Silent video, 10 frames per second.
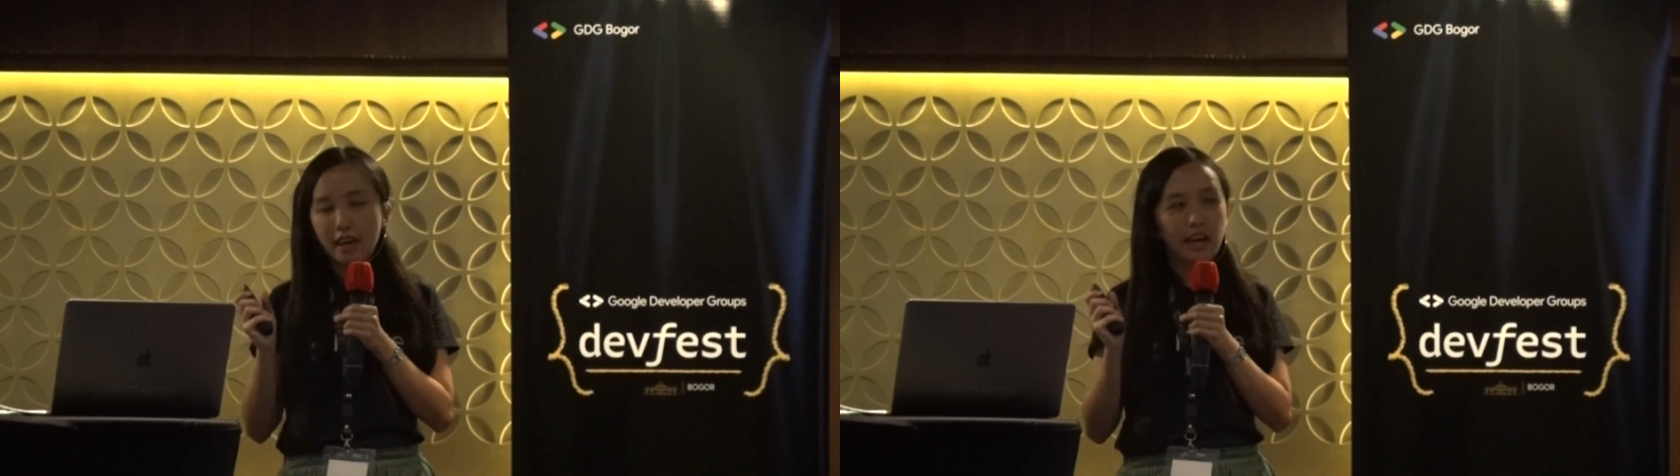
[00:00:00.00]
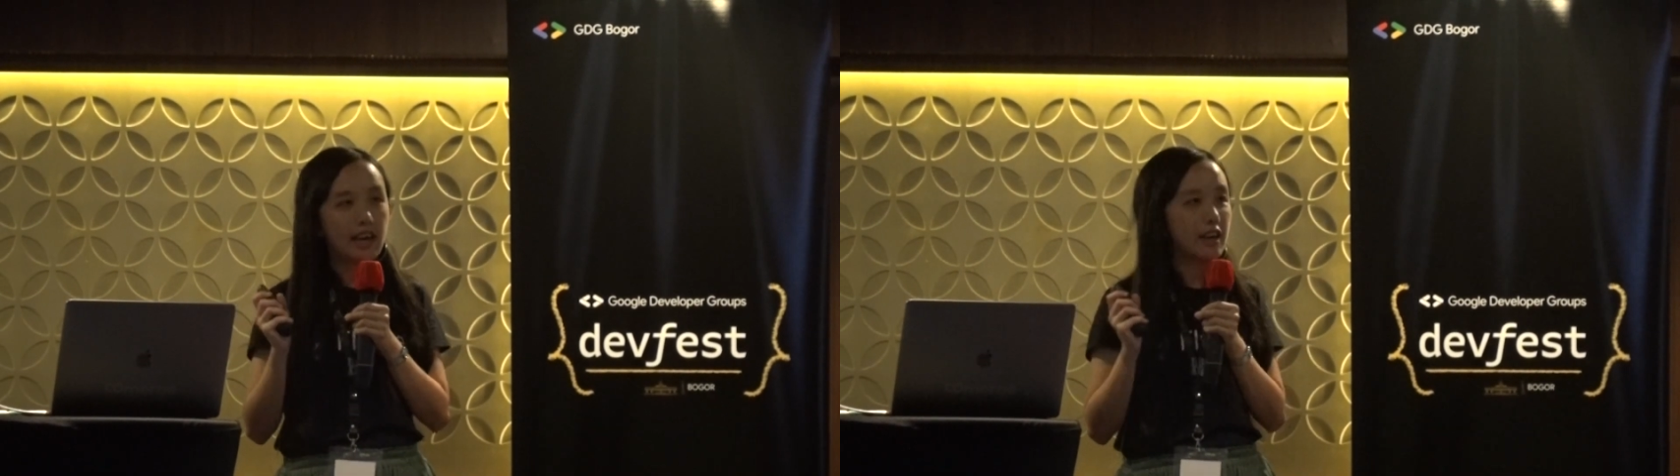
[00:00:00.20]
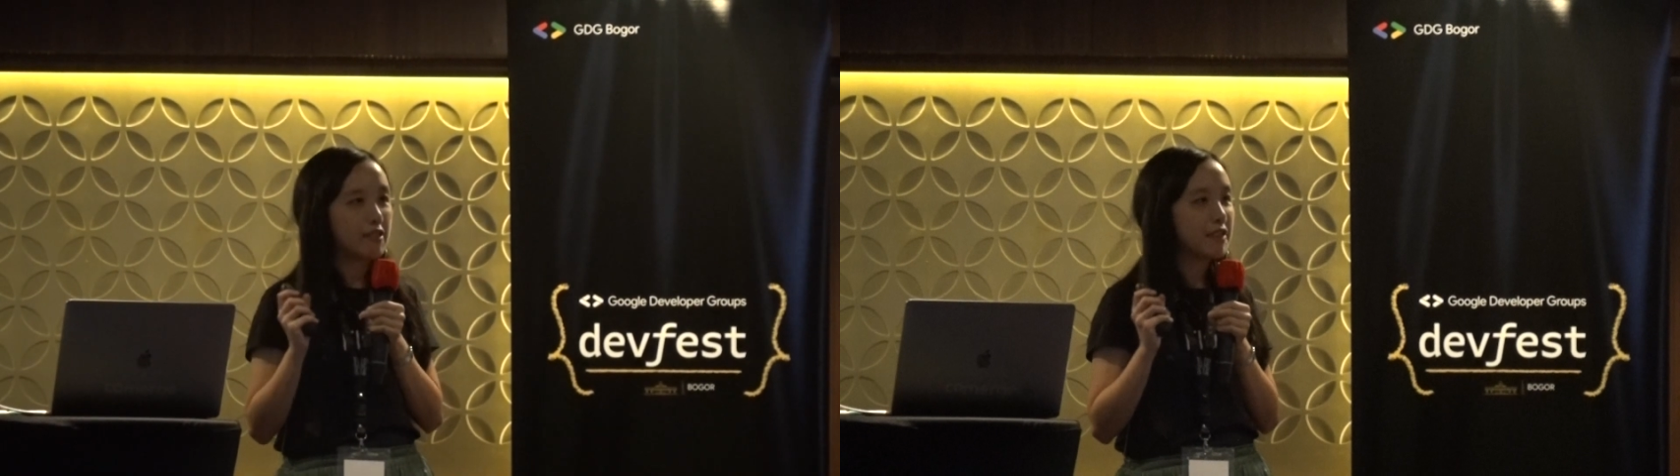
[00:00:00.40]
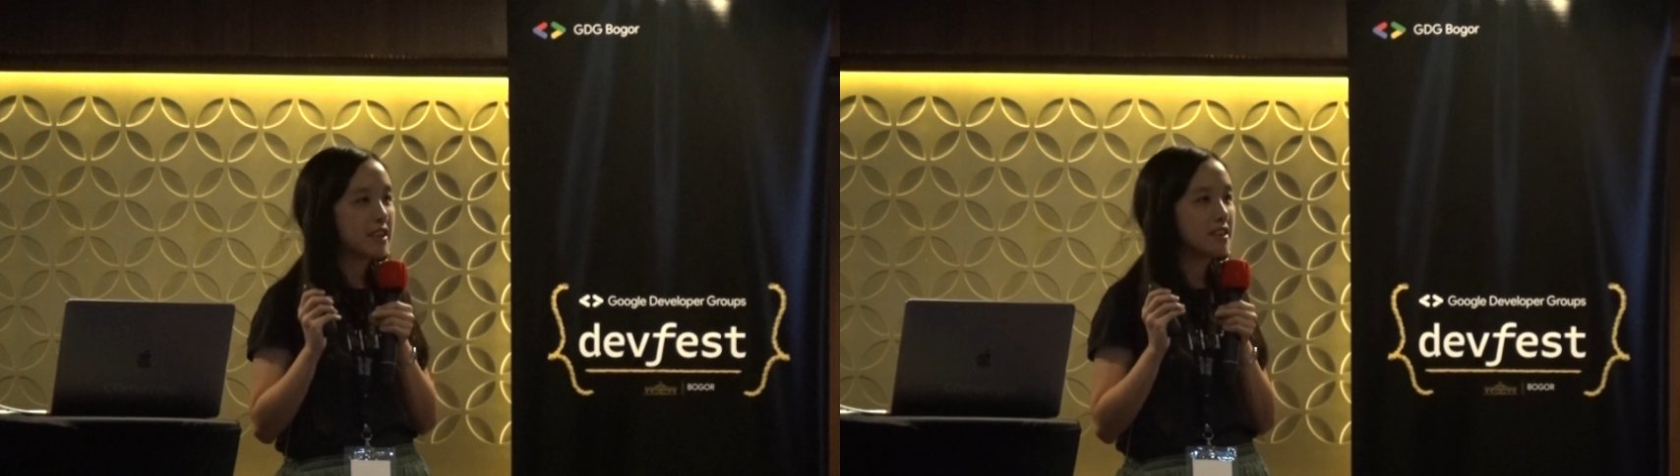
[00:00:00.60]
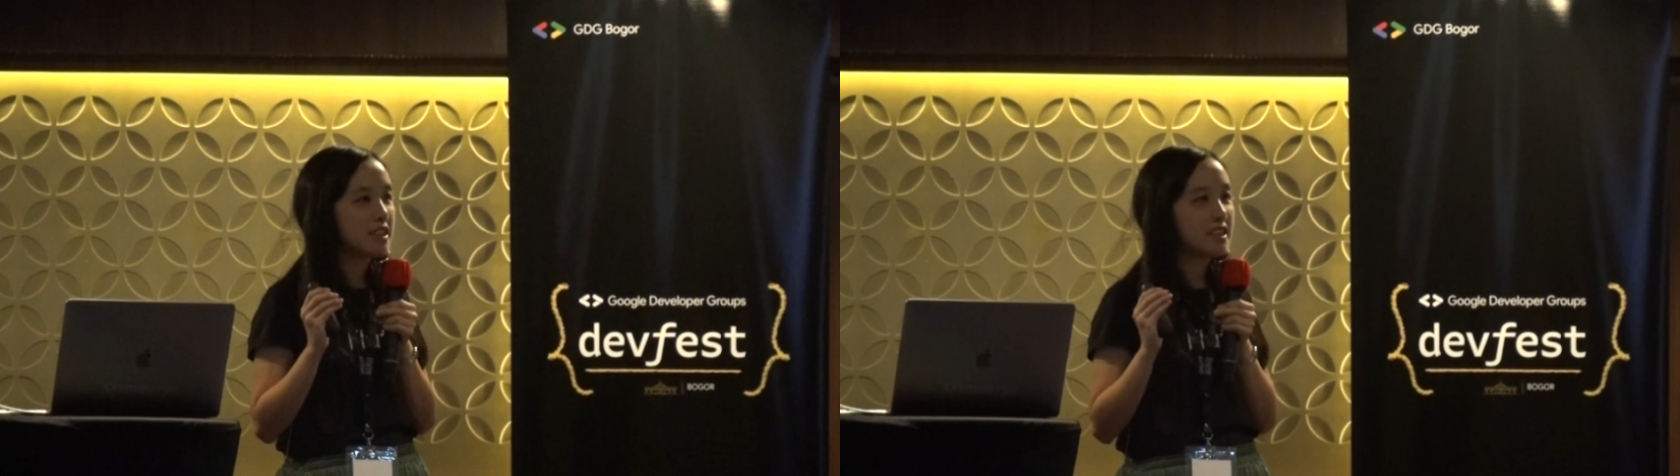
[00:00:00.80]
And
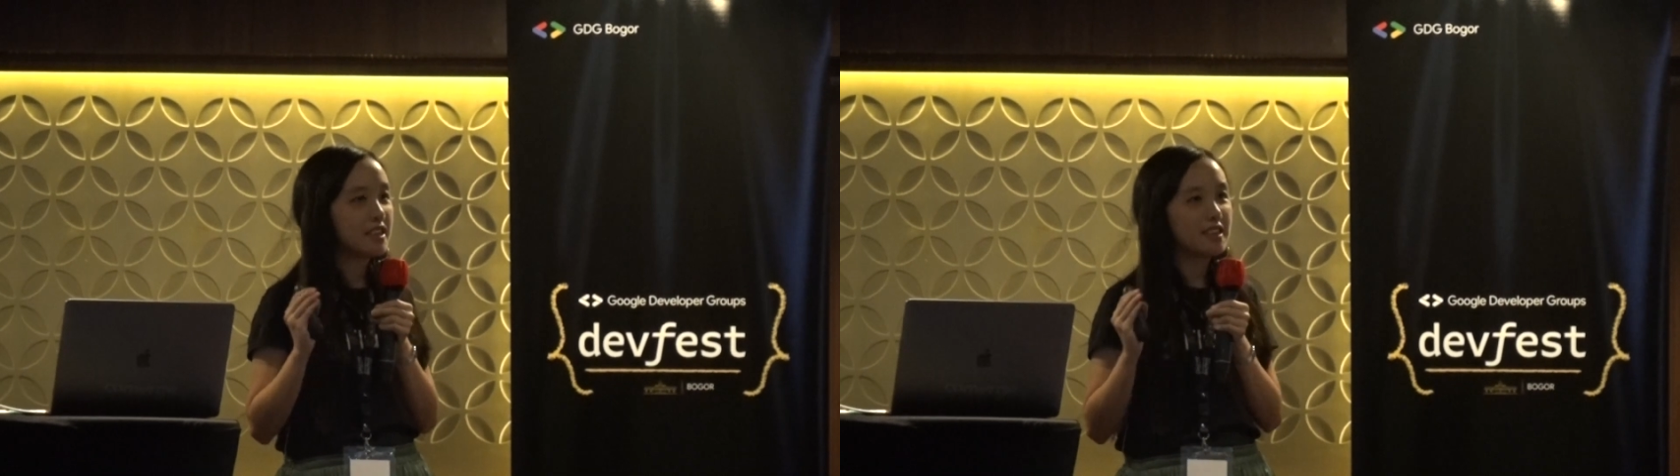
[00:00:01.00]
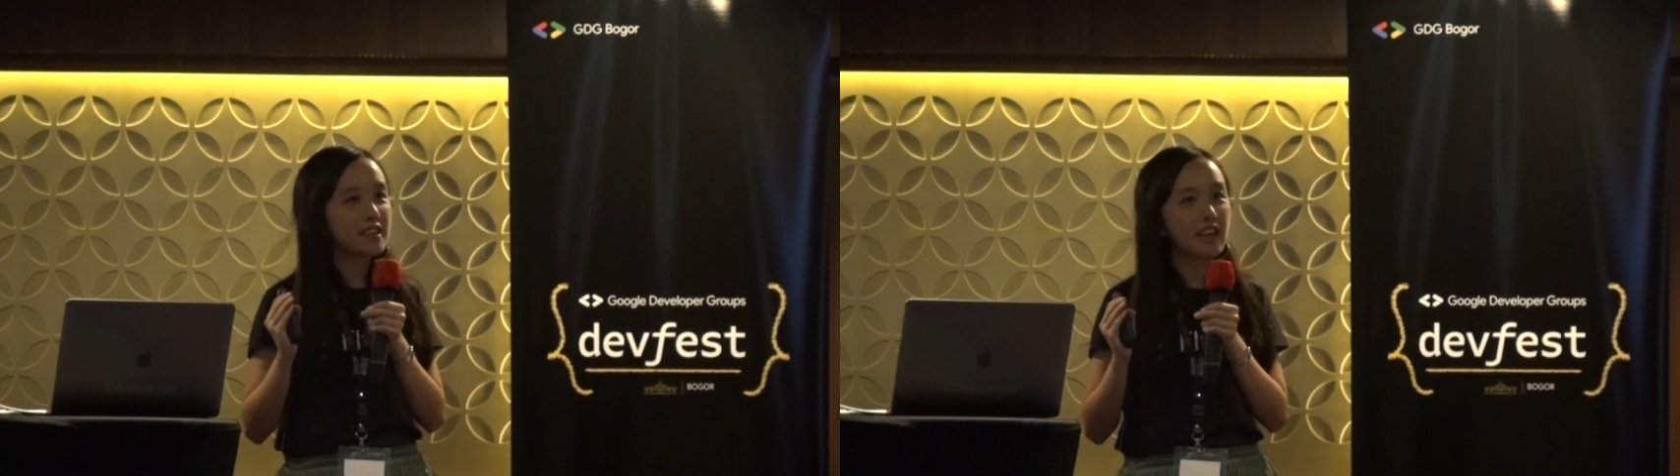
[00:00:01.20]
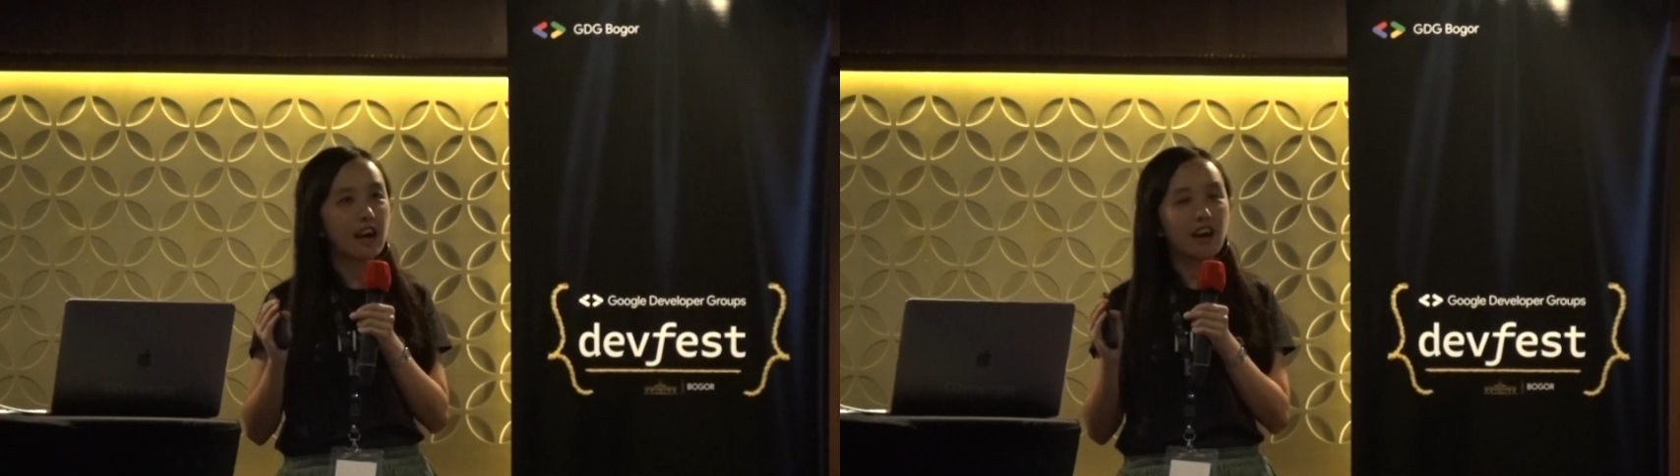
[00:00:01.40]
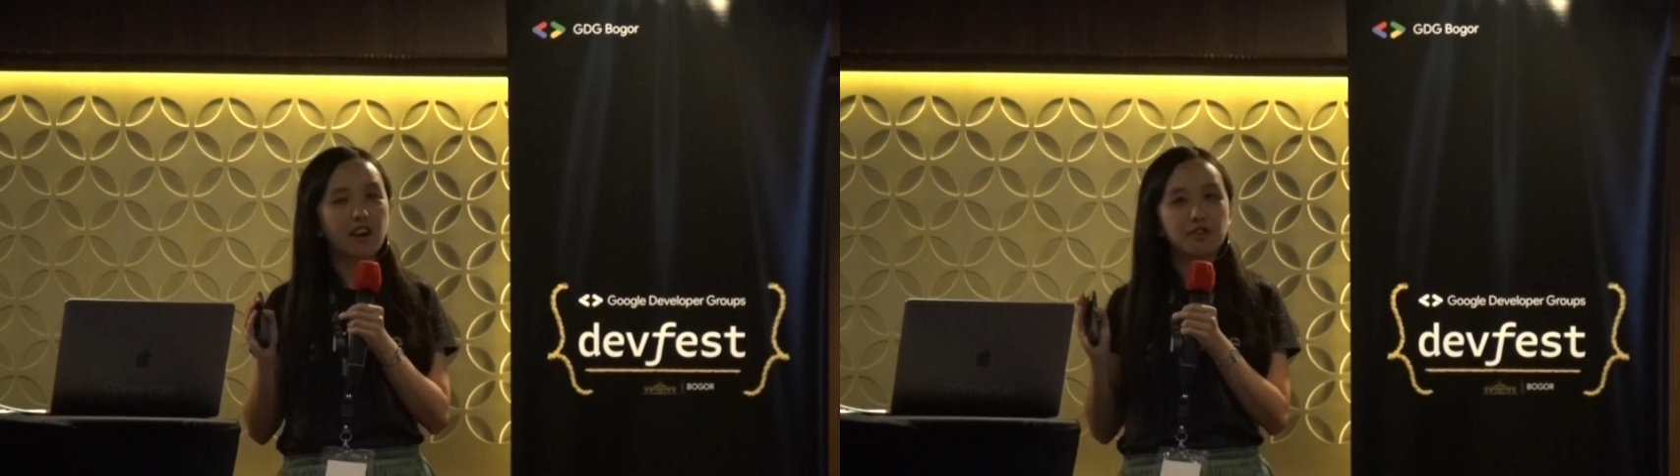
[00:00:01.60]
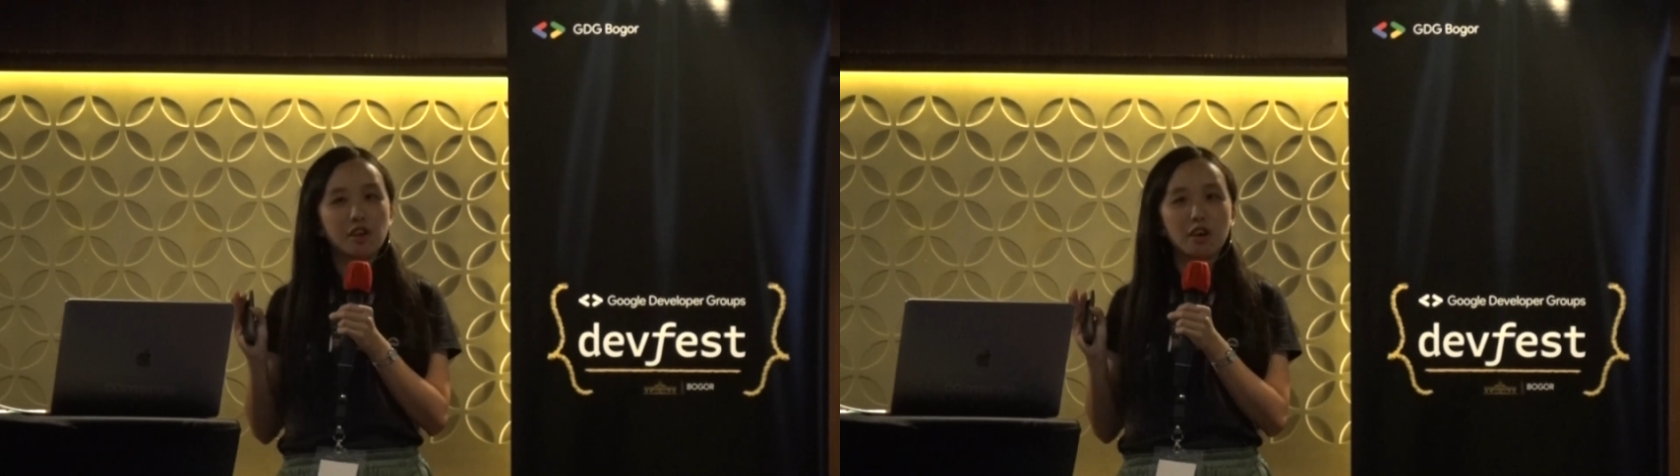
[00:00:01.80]
finally,
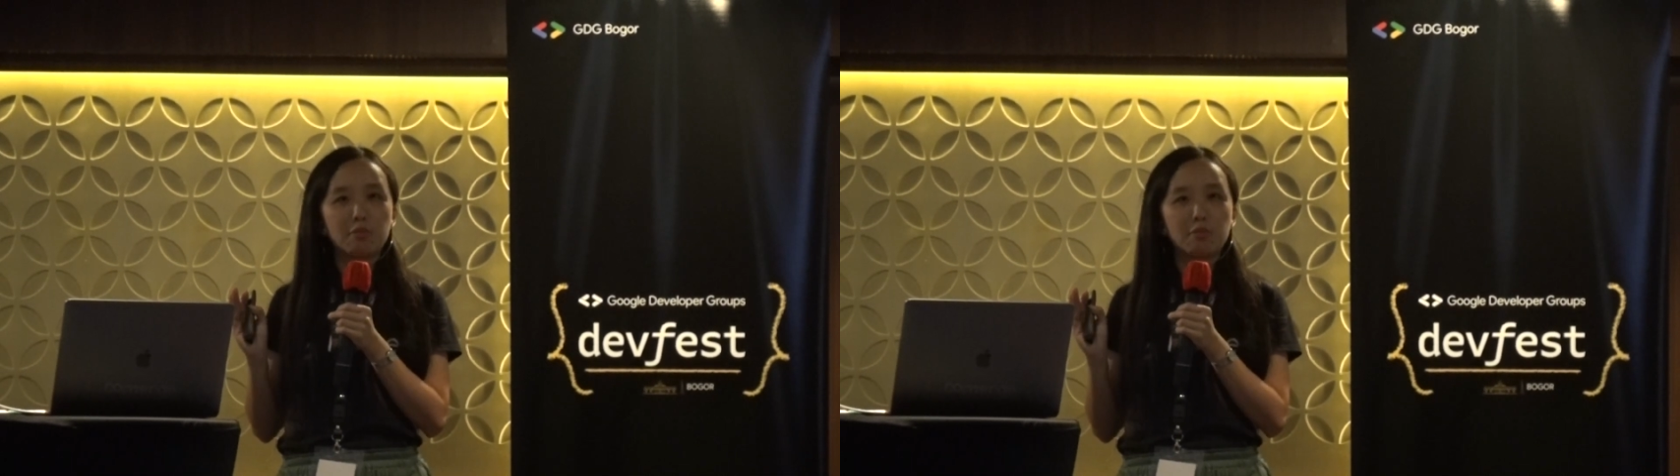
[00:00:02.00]
talk